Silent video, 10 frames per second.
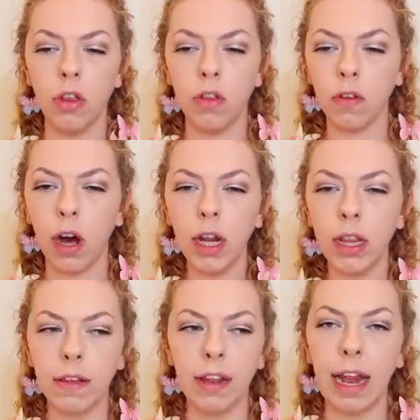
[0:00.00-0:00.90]
just kind of
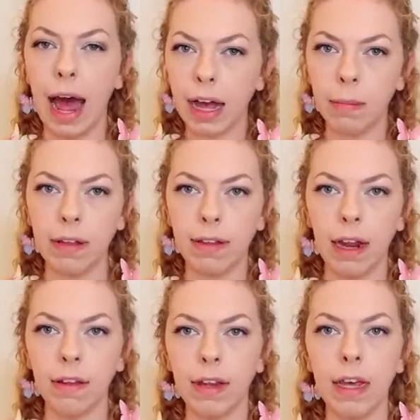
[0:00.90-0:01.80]
this lack
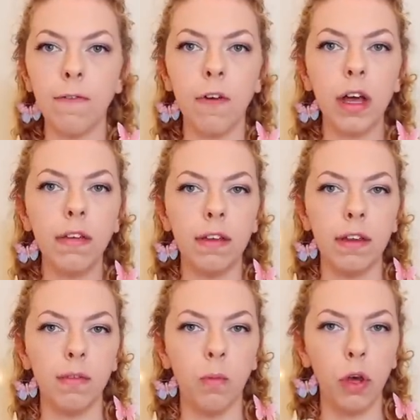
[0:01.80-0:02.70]
mentality,
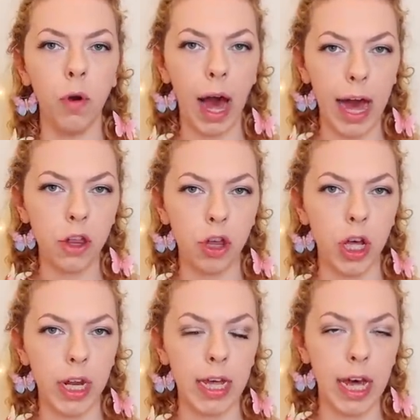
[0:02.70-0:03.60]
versus what you're actually
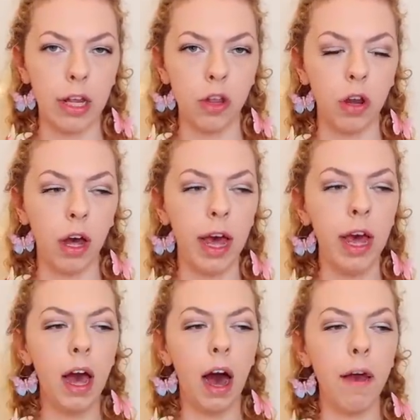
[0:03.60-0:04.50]
going to gain in July.
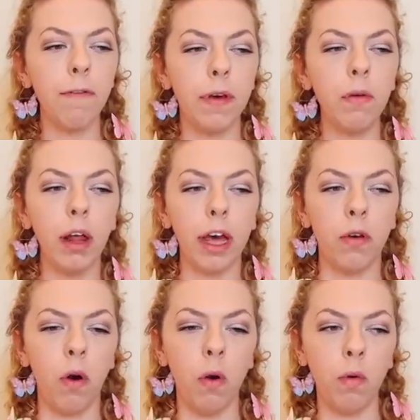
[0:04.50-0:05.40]
I feel like
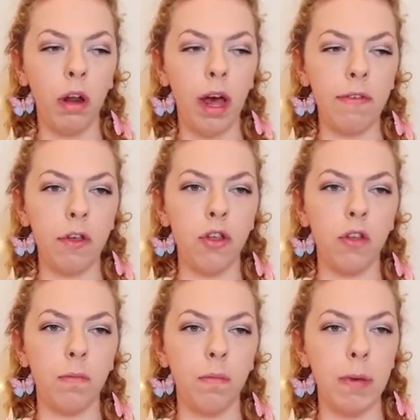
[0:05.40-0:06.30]
your old life is
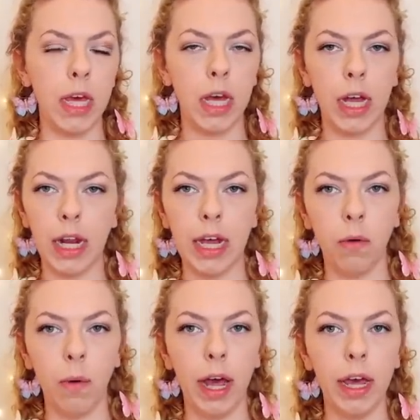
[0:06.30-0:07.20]
just being cleared
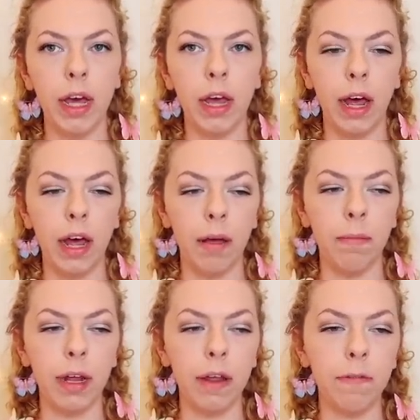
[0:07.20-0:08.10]
away,
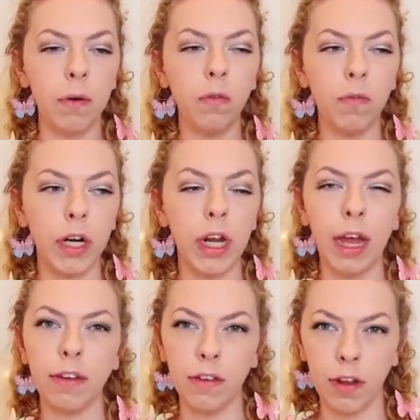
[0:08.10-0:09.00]
and it feels very
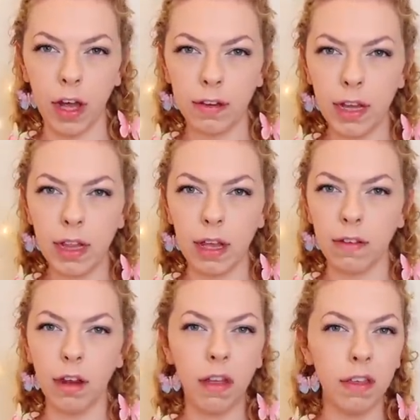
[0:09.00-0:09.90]
like deserted. There's
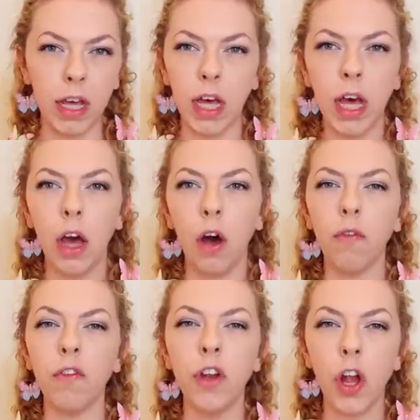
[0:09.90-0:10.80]
nothing
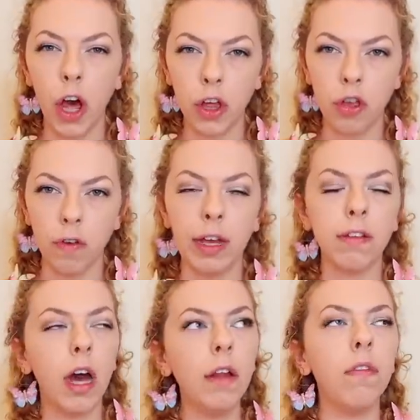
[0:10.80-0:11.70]
of nurturing. It's
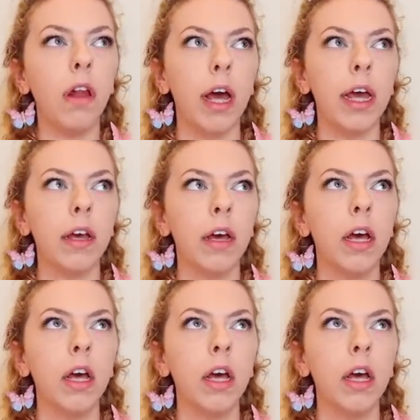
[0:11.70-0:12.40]
kind of like